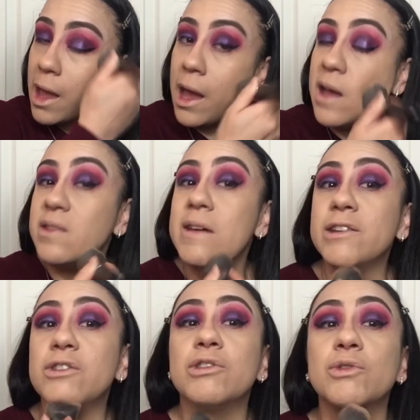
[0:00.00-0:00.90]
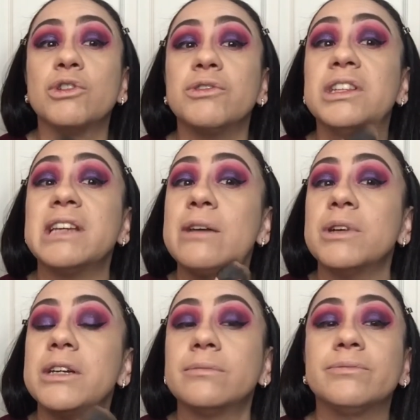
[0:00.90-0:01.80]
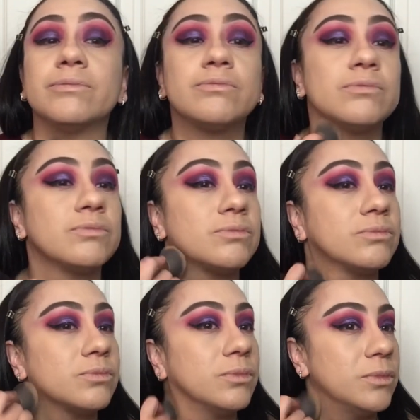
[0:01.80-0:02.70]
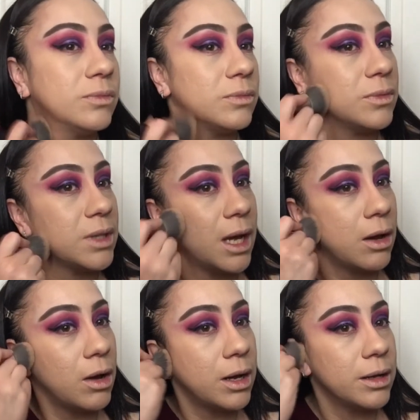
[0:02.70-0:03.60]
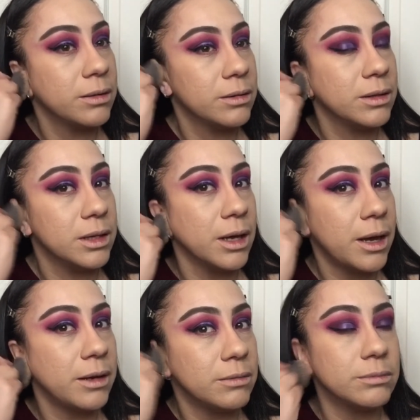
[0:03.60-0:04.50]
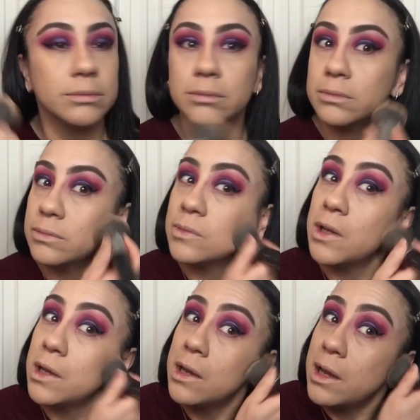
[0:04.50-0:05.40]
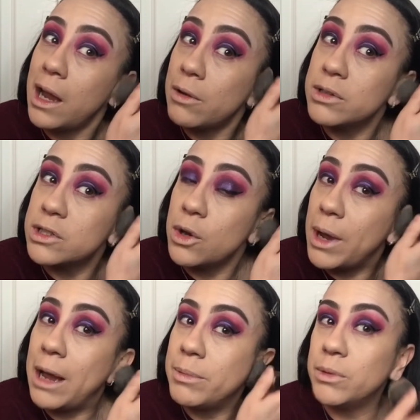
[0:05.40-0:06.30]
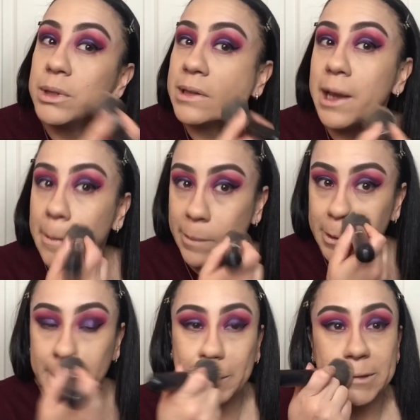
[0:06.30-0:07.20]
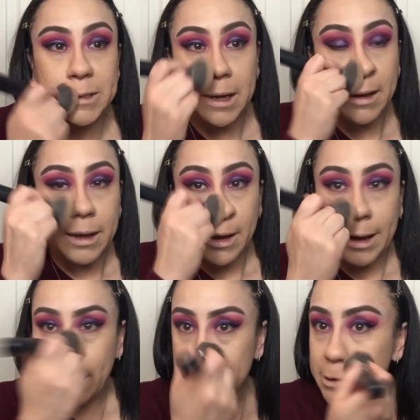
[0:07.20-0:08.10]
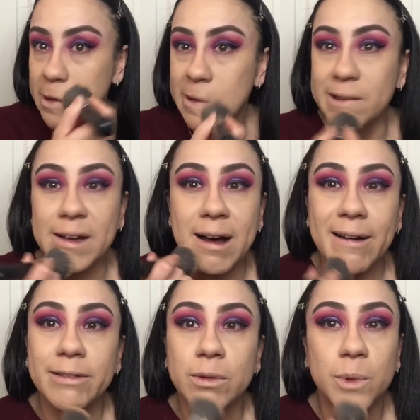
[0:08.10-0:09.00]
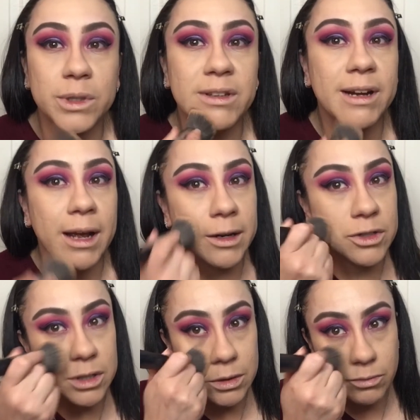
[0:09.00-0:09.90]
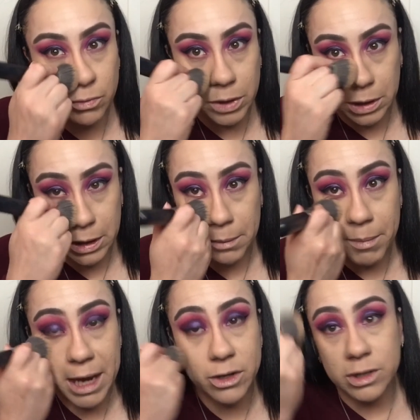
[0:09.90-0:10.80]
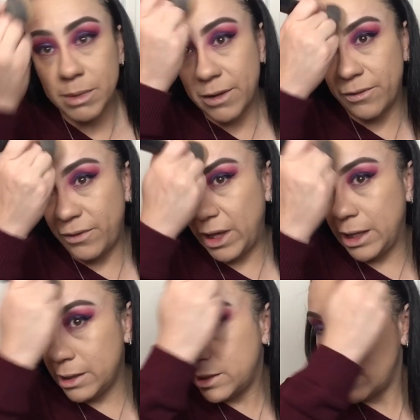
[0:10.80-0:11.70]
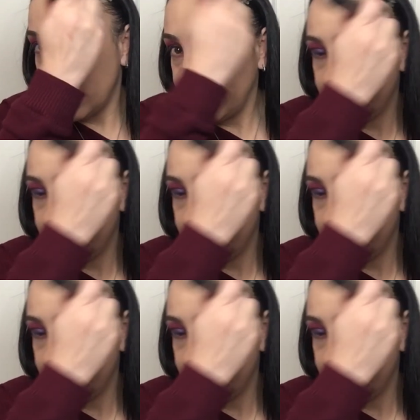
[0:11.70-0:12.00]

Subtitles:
and then you can order it that way. Now, that I was so happy with that because I actually got the one that actually really matches my face.